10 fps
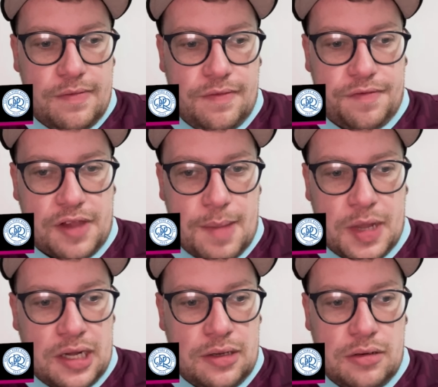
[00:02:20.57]

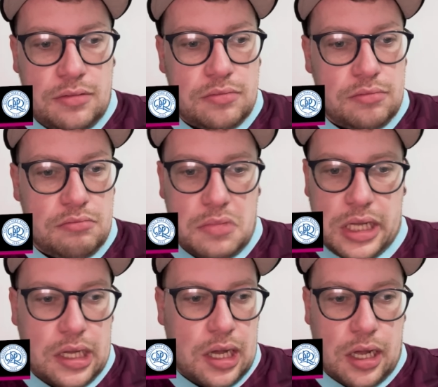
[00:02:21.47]
Fleming,
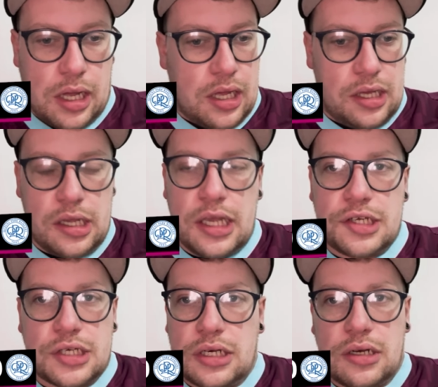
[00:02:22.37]
he
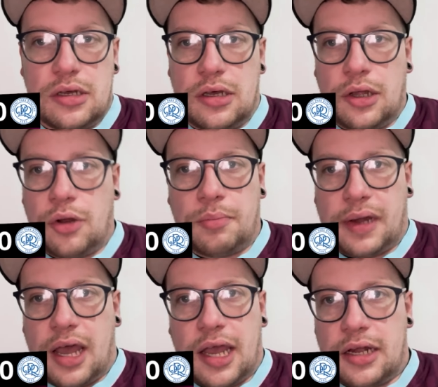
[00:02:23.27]
isn't a number
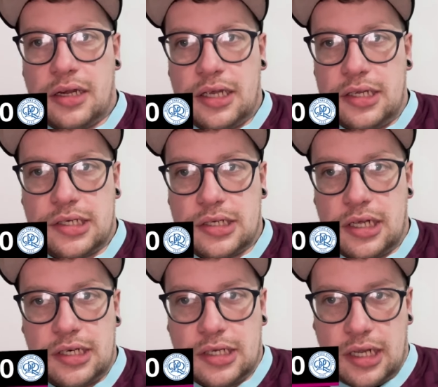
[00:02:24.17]
nine. He's
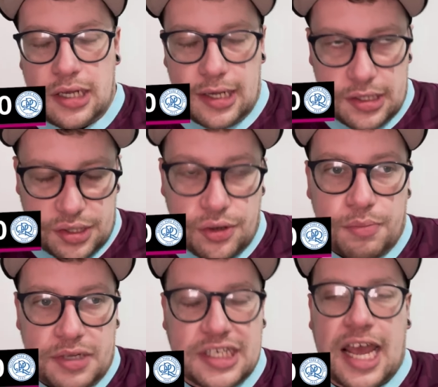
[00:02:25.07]
a
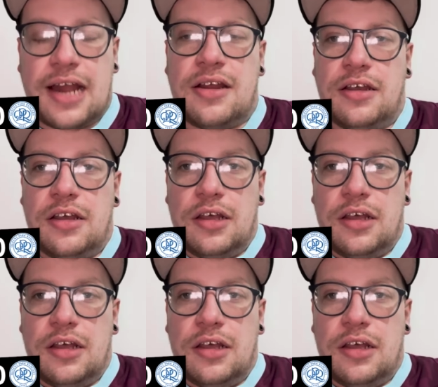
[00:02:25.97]
number 10.